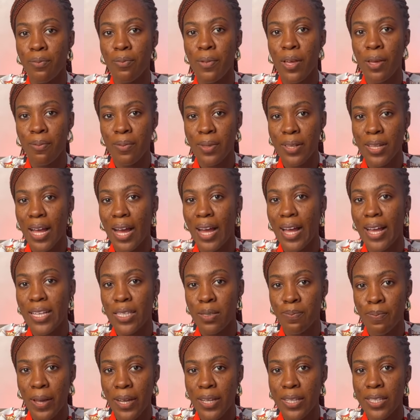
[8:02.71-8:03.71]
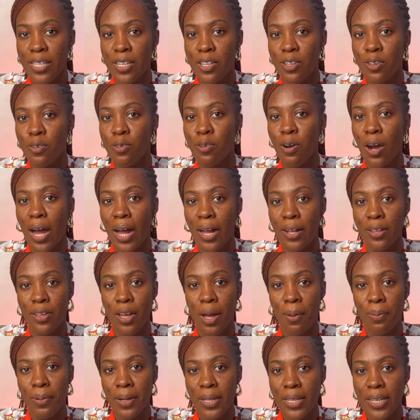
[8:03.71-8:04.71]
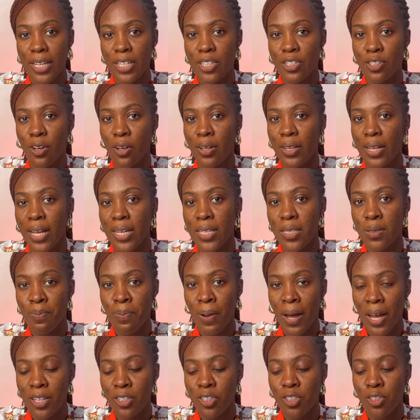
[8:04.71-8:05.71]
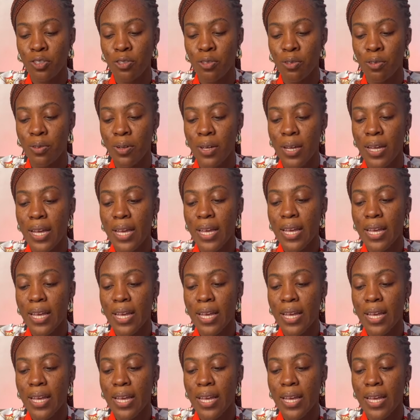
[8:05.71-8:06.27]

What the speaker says: maybe they are expecting you and your application has passed through.